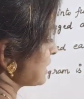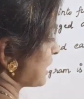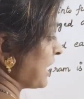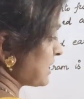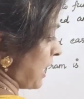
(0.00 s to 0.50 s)

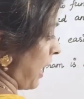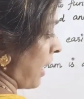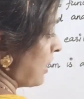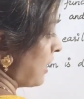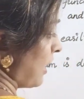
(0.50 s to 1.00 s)
again and
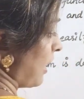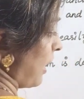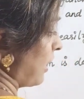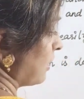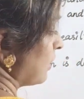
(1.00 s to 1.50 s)
again,
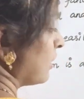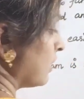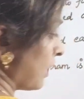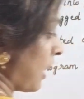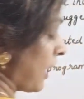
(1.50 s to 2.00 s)
I
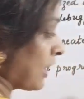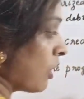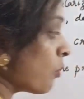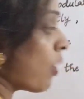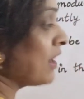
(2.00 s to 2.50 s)
can avoid this